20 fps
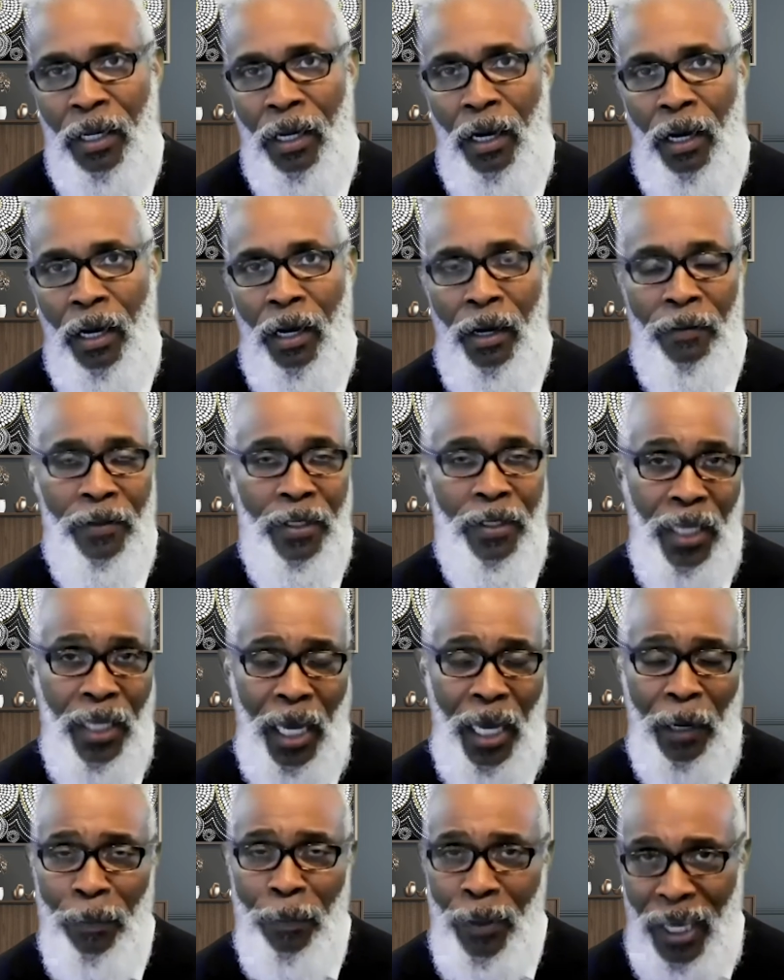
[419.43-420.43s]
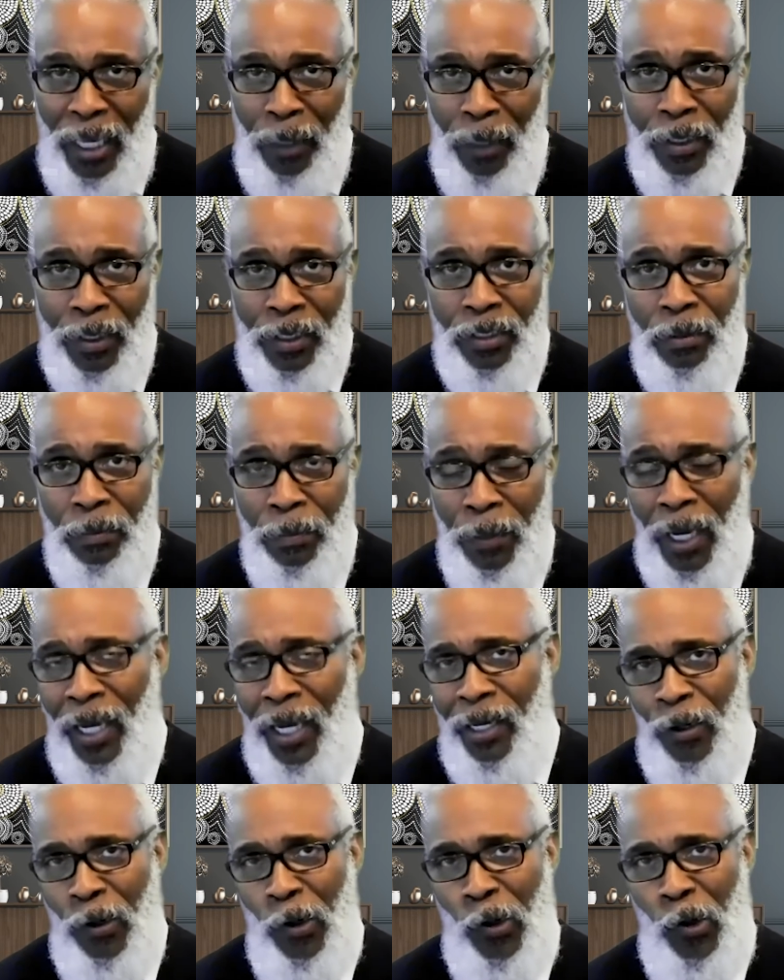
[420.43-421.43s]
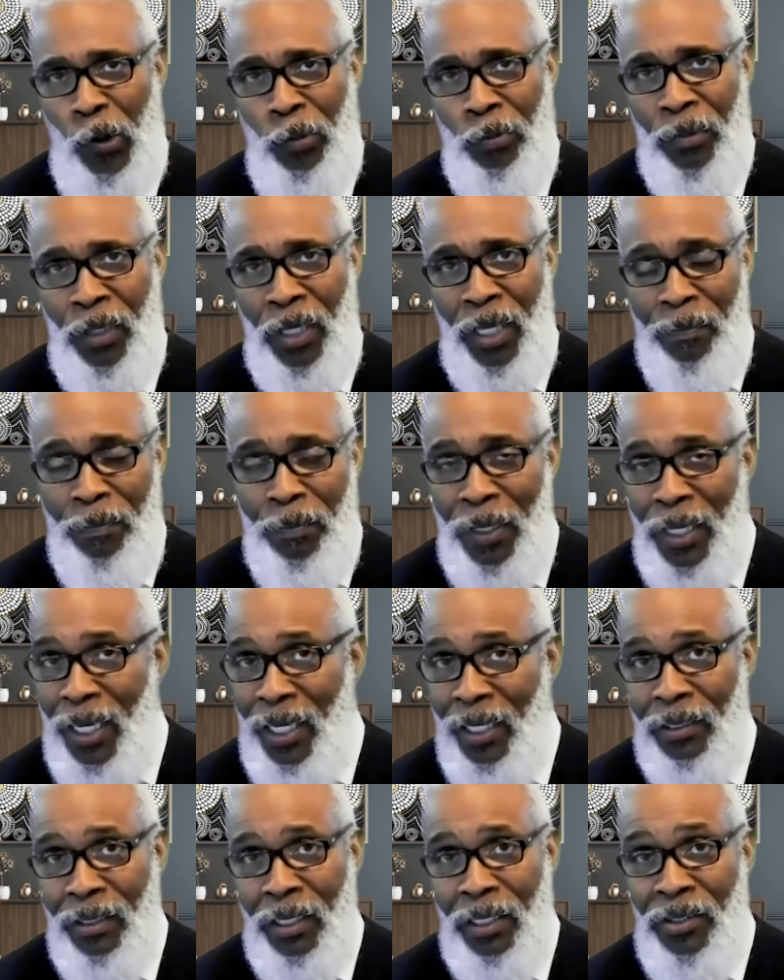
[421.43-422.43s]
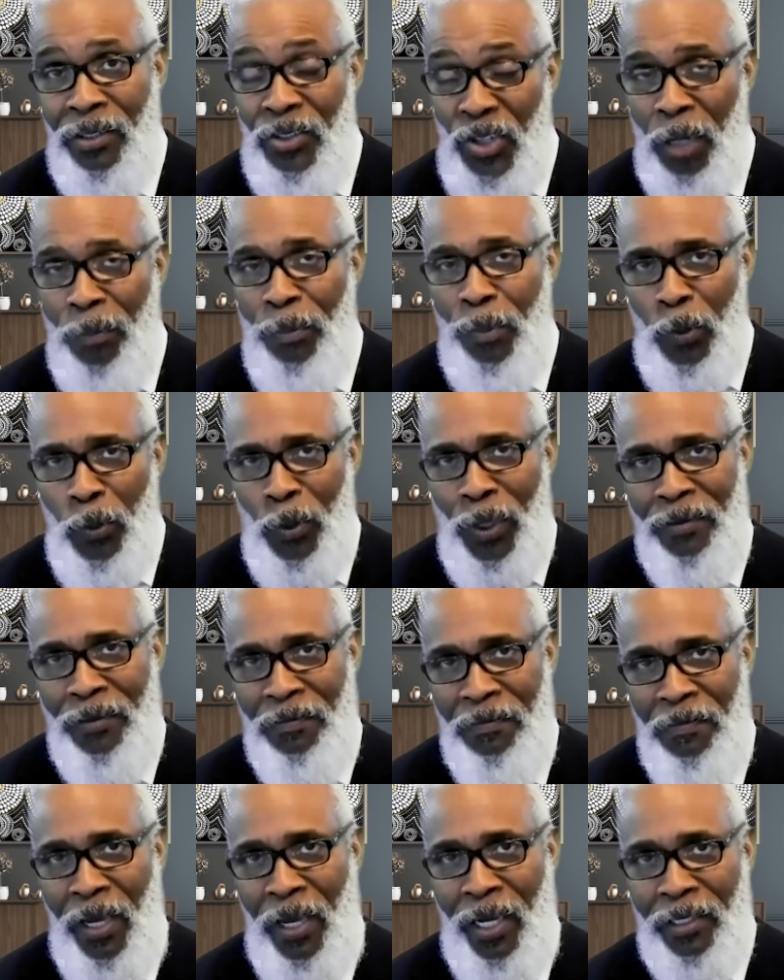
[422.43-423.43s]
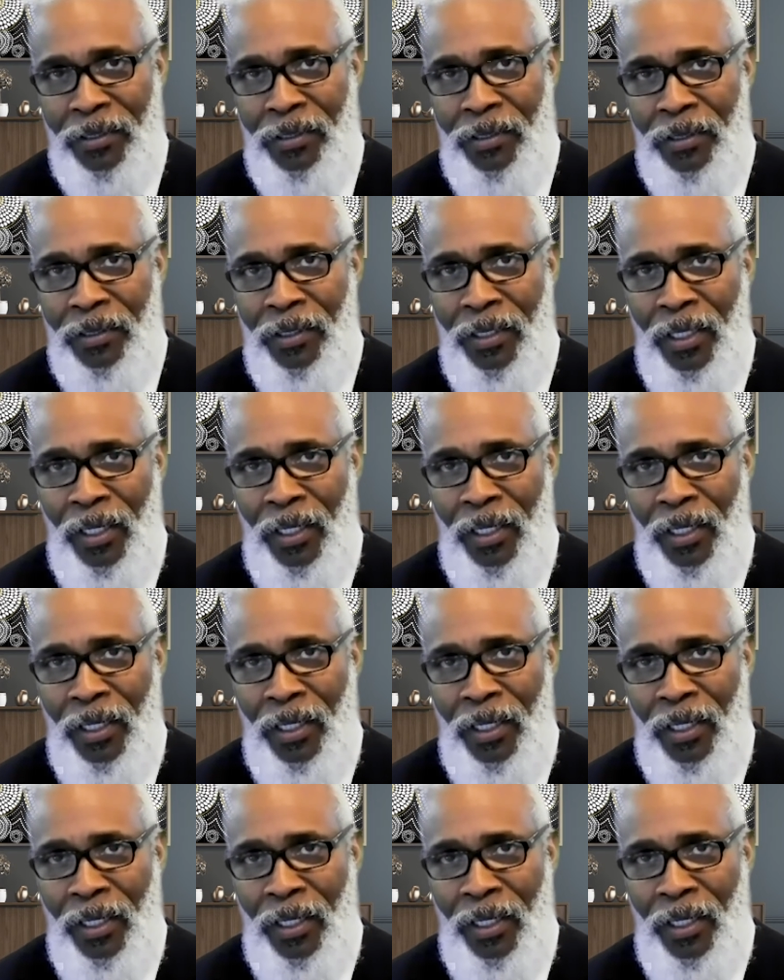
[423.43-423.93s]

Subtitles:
the down payment to buy a home, it being the number one factor.